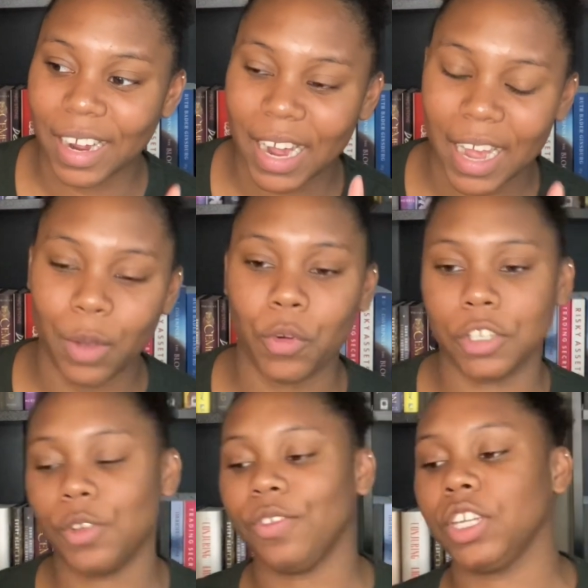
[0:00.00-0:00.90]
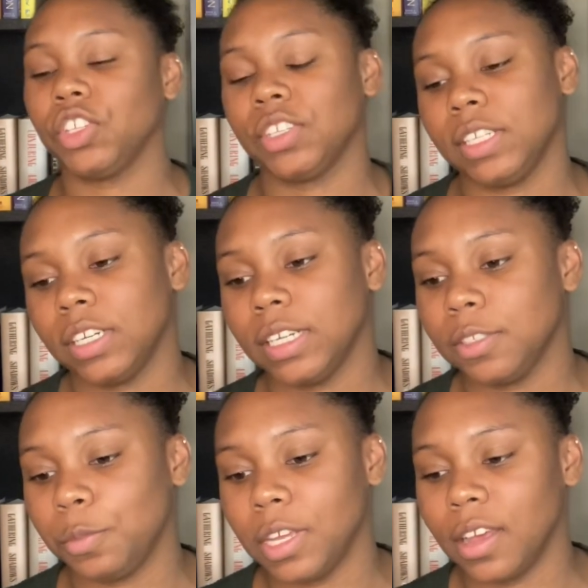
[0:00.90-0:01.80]
I want to finish the
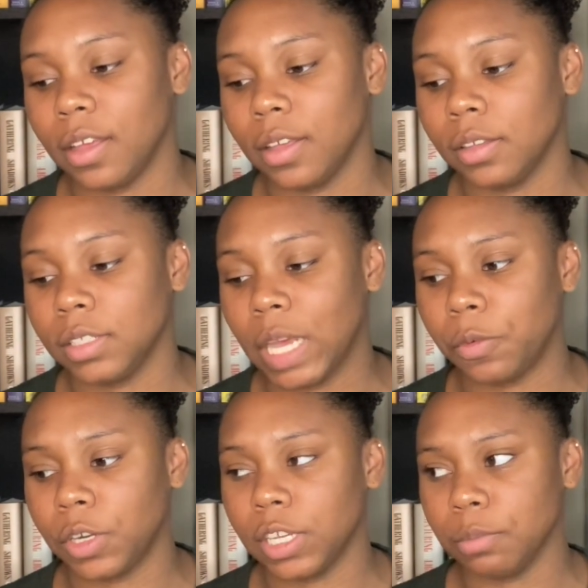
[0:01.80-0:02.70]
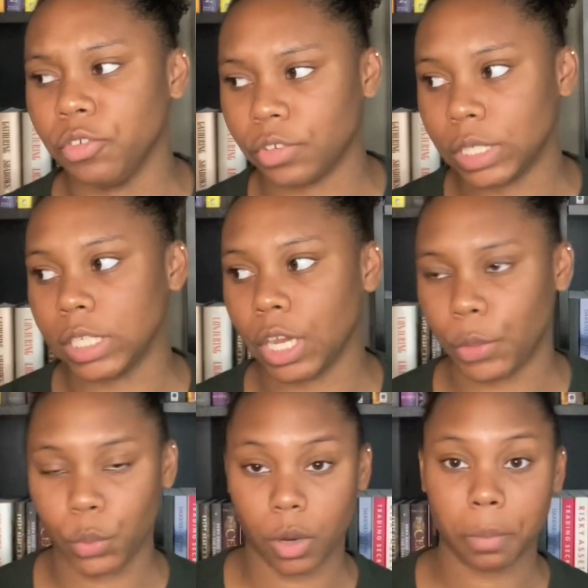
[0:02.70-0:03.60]
series because I want to move on to
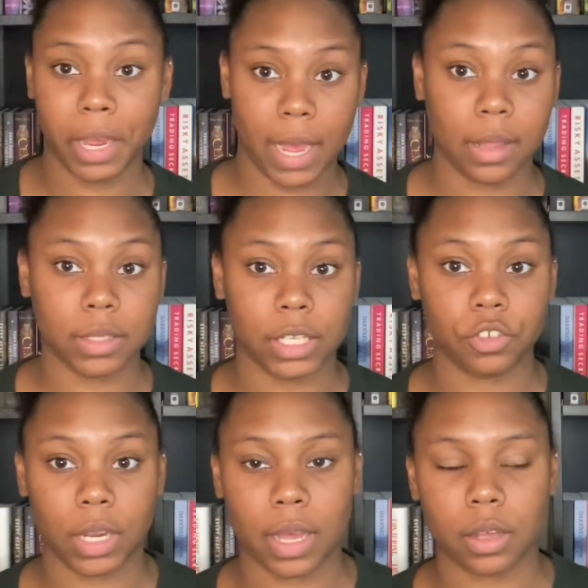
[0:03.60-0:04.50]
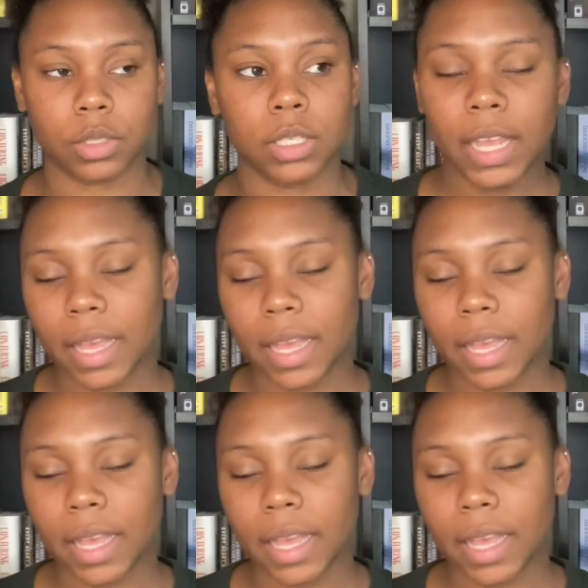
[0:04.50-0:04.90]
other work by Alexandria House